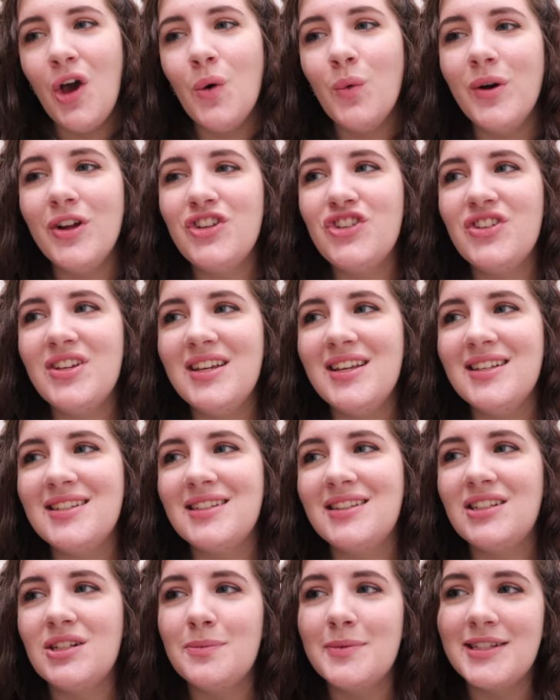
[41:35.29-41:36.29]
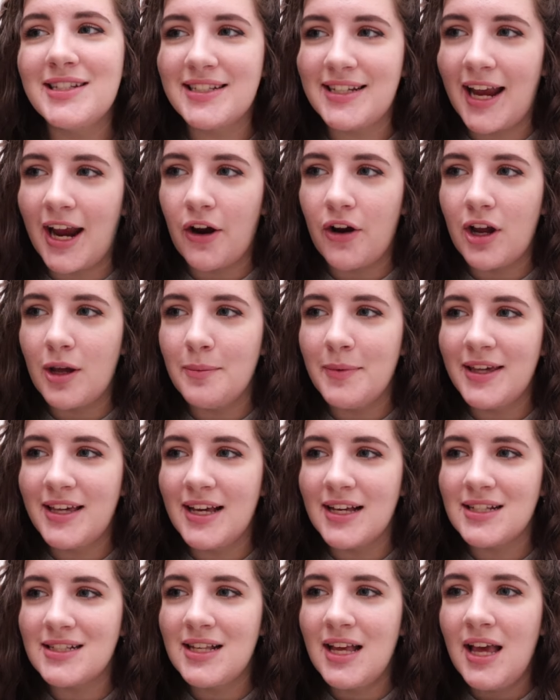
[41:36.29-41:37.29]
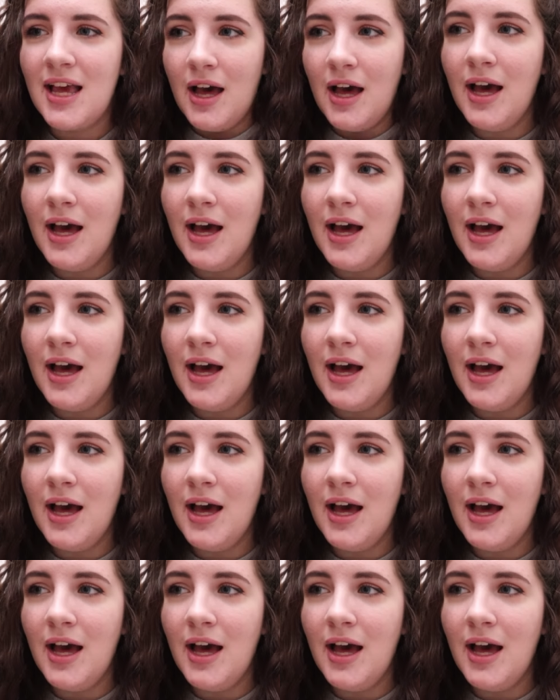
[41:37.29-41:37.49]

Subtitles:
which is a little bit scary because